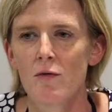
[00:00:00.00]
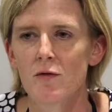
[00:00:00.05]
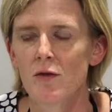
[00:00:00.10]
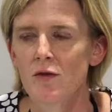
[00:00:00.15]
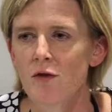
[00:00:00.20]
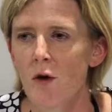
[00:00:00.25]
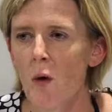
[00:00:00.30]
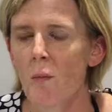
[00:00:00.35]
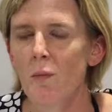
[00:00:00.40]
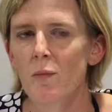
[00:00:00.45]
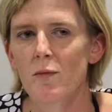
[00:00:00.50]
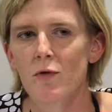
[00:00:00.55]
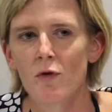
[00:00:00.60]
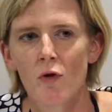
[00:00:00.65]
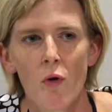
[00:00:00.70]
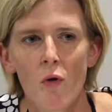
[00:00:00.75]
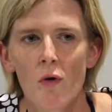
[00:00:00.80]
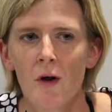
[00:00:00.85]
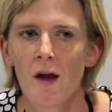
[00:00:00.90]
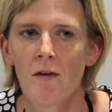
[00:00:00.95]
stop
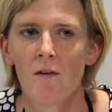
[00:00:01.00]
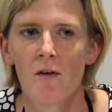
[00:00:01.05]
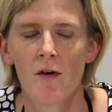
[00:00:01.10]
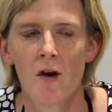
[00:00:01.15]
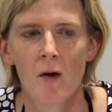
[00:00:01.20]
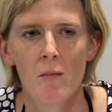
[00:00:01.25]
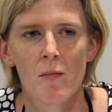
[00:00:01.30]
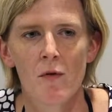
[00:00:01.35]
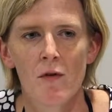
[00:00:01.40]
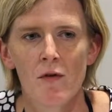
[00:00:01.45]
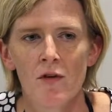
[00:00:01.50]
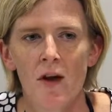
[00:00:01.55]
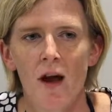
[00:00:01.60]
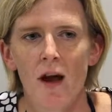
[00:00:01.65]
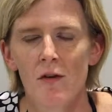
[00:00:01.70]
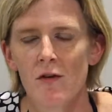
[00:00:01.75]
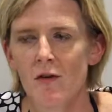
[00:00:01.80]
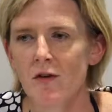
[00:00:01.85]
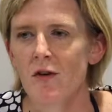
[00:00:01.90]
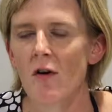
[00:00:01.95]
talking the numbers
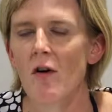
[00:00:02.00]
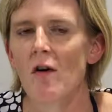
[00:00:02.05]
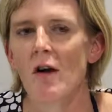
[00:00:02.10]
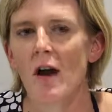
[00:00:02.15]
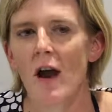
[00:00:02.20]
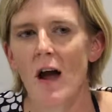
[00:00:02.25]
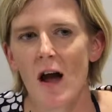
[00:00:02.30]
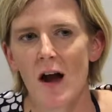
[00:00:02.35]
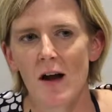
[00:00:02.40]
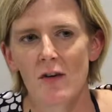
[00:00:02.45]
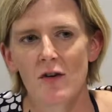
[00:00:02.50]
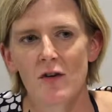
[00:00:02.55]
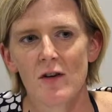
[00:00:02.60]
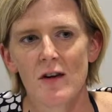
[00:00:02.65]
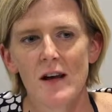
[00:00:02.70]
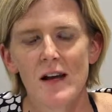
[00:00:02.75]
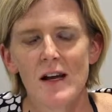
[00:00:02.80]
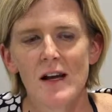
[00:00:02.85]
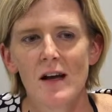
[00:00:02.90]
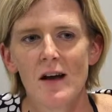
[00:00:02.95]
and start
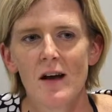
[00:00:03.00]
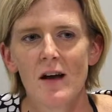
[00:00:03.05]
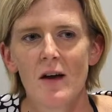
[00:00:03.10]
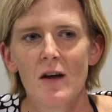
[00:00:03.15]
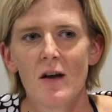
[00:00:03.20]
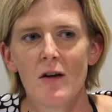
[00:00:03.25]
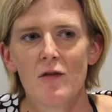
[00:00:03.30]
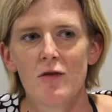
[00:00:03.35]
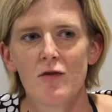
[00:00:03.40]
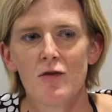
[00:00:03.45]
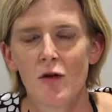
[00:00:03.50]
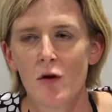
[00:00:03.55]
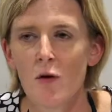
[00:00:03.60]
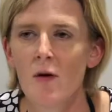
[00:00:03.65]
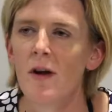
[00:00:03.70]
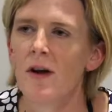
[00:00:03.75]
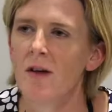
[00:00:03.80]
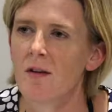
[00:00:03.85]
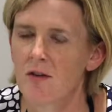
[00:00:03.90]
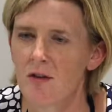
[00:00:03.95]
actually
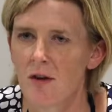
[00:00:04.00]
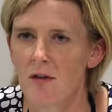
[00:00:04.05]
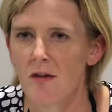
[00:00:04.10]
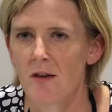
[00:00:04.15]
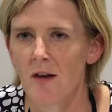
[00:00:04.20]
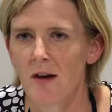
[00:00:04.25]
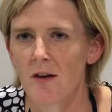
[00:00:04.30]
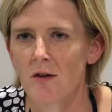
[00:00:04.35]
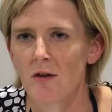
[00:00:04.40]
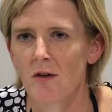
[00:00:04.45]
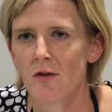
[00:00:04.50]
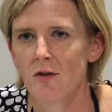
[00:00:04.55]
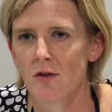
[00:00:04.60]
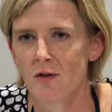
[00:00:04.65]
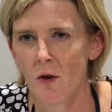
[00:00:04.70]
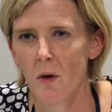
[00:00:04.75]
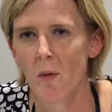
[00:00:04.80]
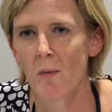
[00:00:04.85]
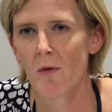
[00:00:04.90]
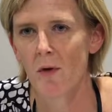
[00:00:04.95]
doing something to
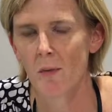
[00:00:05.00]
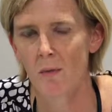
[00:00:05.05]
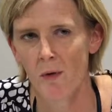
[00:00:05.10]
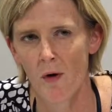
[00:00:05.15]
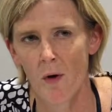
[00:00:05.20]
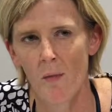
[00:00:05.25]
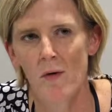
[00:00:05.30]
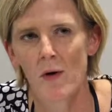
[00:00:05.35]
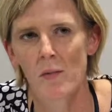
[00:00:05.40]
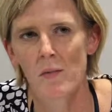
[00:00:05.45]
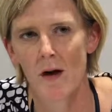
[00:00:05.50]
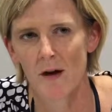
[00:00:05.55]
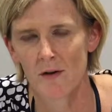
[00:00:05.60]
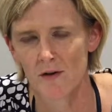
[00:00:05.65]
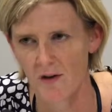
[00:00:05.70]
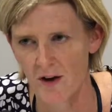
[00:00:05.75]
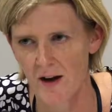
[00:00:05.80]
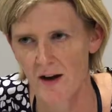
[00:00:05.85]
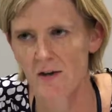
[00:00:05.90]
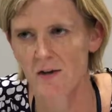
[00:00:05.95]
stop the problem and
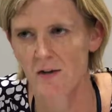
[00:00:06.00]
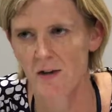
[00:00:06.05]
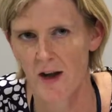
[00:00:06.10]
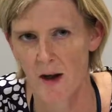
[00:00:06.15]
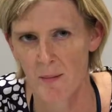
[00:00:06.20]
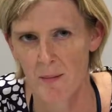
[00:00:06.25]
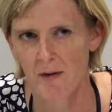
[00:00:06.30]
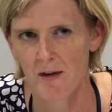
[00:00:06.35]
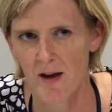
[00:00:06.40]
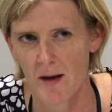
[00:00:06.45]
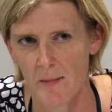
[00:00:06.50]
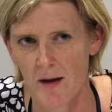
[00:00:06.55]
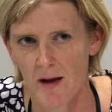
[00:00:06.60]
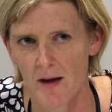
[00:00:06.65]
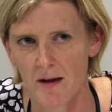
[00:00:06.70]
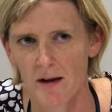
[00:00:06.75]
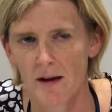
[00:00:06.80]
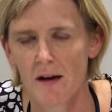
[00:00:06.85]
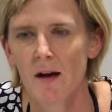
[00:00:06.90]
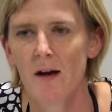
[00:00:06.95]
change the
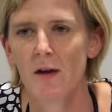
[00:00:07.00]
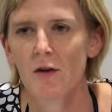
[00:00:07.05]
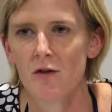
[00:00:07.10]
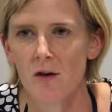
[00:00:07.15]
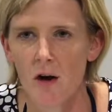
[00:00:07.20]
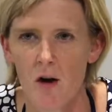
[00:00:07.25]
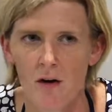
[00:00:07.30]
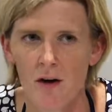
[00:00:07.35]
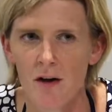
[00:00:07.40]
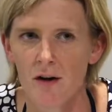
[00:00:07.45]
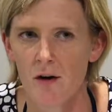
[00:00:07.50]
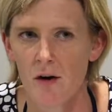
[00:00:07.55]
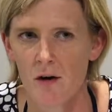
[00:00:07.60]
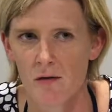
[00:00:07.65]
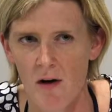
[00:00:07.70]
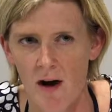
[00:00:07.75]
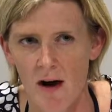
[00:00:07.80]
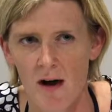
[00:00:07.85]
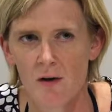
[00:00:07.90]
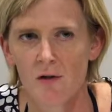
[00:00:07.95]
epidemic. Turn it
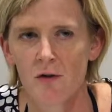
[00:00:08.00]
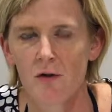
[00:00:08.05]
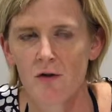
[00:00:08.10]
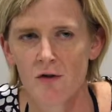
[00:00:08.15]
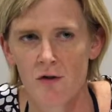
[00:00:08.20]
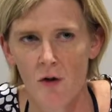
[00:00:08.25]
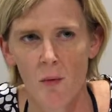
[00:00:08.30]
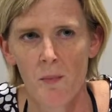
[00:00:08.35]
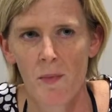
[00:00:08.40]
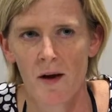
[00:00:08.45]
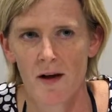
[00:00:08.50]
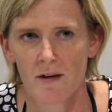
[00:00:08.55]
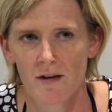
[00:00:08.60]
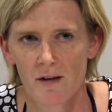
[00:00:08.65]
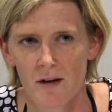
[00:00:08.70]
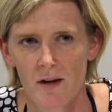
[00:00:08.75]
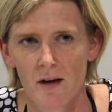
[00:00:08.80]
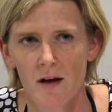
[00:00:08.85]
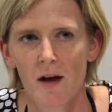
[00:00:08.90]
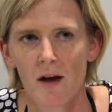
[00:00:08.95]
around, stop it,
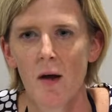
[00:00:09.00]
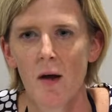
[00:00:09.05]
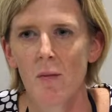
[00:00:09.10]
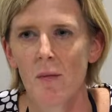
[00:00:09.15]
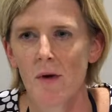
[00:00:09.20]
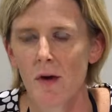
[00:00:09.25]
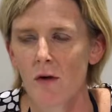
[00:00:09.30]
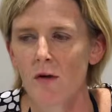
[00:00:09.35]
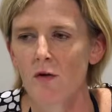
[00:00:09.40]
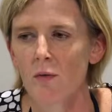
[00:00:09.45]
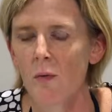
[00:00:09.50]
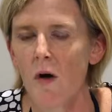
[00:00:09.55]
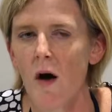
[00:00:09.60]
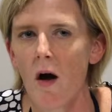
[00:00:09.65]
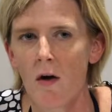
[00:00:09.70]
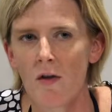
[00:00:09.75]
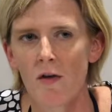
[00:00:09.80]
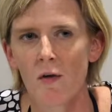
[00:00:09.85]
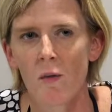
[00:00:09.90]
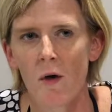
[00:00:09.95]
because
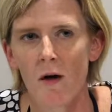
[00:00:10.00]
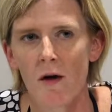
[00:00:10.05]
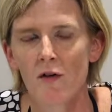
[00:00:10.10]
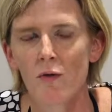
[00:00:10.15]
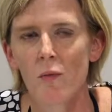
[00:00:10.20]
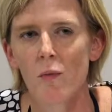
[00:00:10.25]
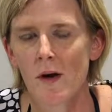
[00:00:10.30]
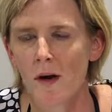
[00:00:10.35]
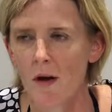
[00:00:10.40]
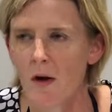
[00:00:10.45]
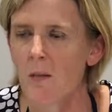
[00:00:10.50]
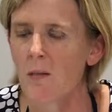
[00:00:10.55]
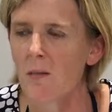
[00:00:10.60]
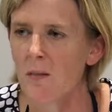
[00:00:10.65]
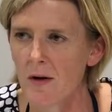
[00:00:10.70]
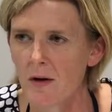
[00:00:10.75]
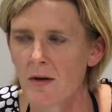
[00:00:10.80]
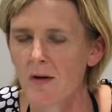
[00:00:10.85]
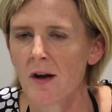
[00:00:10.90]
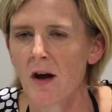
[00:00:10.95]
otherwise we are
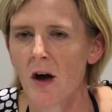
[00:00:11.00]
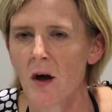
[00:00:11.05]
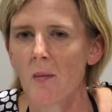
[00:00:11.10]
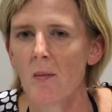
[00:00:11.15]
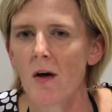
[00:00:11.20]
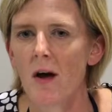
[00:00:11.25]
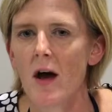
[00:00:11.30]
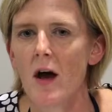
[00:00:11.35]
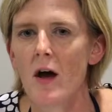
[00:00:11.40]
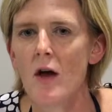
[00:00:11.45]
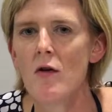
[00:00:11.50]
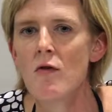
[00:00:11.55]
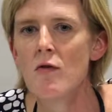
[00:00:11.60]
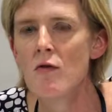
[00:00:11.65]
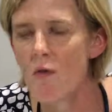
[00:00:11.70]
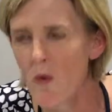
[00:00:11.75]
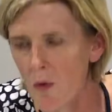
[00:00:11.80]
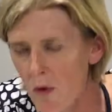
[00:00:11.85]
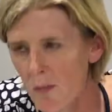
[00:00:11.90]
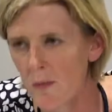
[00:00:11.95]
building up
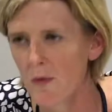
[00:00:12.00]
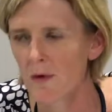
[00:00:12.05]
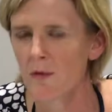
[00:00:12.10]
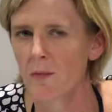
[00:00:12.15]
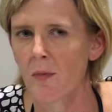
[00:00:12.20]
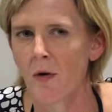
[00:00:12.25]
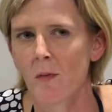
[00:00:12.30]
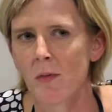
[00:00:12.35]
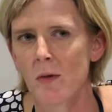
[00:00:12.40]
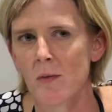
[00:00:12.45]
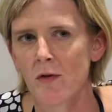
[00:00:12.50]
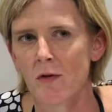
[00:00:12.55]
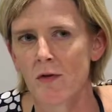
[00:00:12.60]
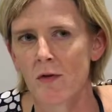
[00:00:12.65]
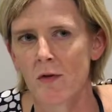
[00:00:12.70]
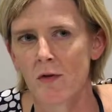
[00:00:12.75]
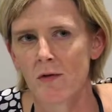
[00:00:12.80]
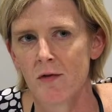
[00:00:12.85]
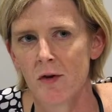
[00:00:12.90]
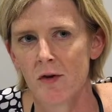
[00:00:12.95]
enormous problems for
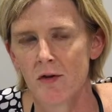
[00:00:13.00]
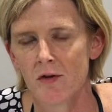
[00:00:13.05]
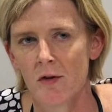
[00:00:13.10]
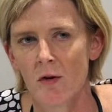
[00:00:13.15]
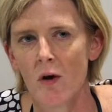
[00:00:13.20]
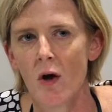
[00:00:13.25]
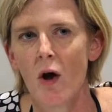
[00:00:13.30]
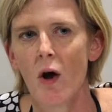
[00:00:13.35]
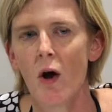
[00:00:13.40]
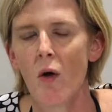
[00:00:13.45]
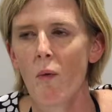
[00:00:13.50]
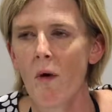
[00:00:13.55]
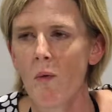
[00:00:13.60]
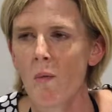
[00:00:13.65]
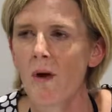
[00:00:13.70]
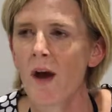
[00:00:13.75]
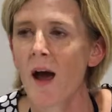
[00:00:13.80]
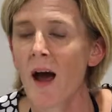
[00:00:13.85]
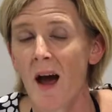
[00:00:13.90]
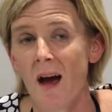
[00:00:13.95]
the future when
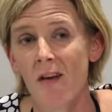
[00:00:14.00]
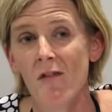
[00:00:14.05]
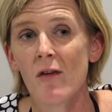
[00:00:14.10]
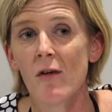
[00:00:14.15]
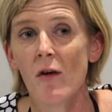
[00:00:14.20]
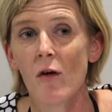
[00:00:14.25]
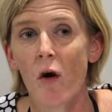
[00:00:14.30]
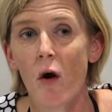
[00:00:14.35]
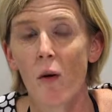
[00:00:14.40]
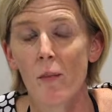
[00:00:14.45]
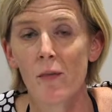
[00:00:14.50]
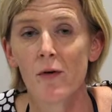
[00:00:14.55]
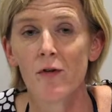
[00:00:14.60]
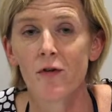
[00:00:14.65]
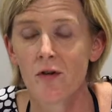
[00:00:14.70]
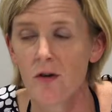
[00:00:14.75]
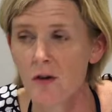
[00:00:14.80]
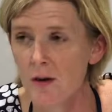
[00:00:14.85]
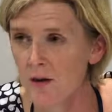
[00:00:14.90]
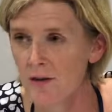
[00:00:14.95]
we have an
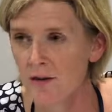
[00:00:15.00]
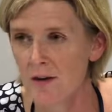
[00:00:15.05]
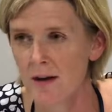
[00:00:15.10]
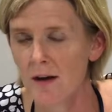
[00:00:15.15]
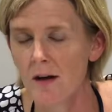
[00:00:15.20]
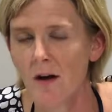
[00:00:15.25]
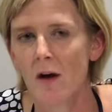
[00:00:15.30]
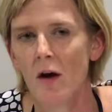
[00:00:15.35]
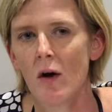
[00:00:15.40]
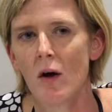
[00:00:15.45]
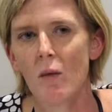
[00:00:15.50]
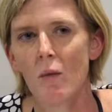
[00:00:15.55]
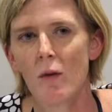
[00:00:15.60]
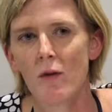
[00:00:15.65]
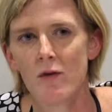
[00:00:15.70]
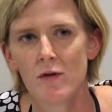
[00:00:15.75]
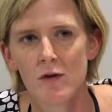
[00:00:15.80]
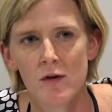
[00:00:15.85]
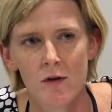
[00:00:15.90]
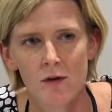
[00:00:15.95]
opportunity
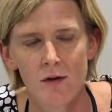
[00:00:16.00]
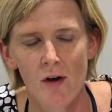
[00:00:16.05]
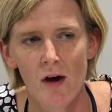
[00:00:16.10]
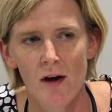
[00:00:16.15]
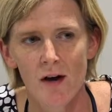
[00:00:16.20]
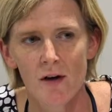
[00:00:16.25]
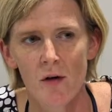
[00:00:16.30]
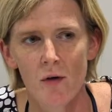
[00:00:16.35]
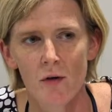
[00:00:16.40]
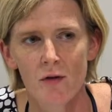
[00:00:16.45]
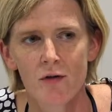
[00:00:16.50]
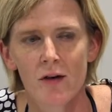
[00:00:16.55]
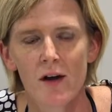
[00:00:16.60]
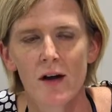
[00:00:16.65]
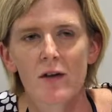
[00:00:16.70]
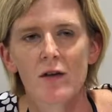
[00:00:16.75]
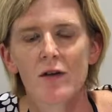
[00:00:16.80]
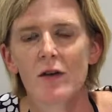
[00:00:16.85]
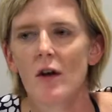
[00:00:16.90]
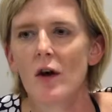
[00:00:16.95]
with new
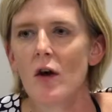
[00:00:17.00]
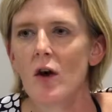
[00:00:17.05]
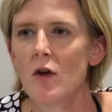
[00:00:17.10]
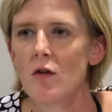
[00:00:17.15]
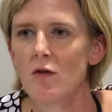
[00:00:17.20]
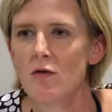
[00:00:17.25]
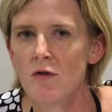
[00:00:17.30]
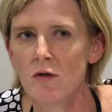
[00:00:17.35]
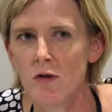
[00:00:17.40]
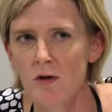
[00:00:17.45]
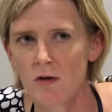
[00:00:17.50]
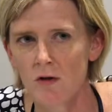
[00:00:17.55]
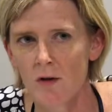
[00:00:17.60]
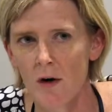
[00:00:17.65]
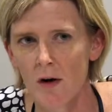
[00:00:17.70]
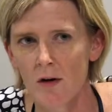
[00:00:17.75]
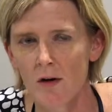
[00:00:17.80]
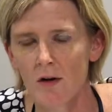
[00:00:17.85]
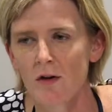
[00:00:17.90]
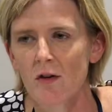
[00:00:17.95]
diagnostics, new
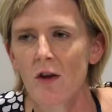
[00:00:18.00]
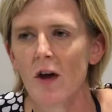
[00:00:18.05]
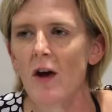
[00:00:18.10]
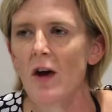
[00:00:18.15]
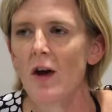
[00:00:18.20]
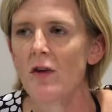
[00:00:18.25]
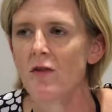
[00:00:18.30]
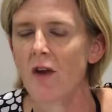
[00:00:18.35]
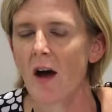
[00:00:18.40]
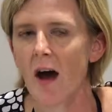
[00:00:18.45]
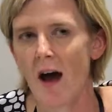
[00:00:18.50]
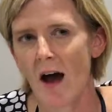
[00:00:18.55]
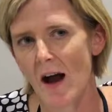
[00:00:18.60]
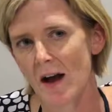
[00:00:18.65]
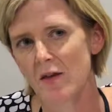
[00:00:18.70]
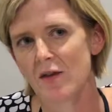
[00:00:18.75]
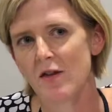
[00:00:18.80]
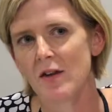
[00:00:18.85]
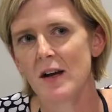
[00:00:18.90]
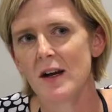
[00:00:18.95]
drugs to
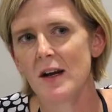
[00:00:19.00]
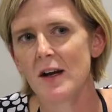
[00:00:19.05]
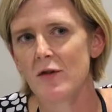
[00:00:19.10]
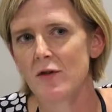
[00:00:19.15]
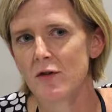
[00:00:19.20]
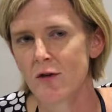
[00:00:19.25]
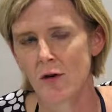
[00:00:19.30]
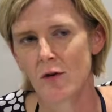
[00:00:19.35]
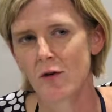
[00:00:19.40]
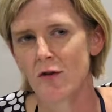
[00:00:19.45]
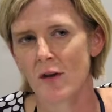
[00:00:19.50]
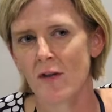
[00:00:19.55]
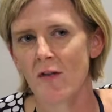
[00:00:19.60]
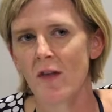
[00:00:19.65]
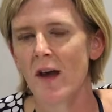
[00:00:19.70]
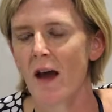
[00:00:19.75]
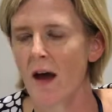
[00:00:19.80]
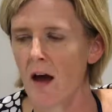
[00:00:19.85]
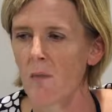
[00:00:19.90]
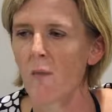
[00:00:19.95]
actually do
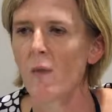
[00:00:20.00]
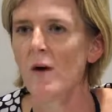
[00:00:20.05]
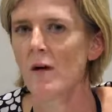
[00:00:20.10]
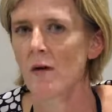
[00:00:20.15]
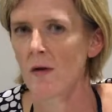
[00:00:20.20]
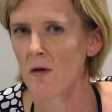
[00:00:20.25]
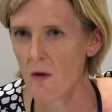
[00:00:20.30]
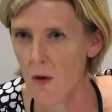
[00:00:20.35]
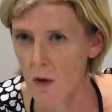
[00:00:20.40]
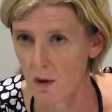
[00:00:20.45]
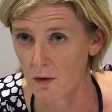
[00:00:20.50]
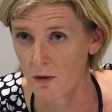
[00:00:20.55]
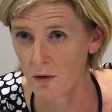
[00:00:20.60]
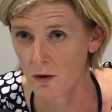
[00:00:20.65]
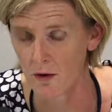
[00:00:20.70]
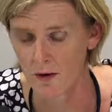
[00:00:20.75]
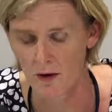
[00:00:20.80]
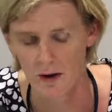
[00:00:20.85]
something, and we are not.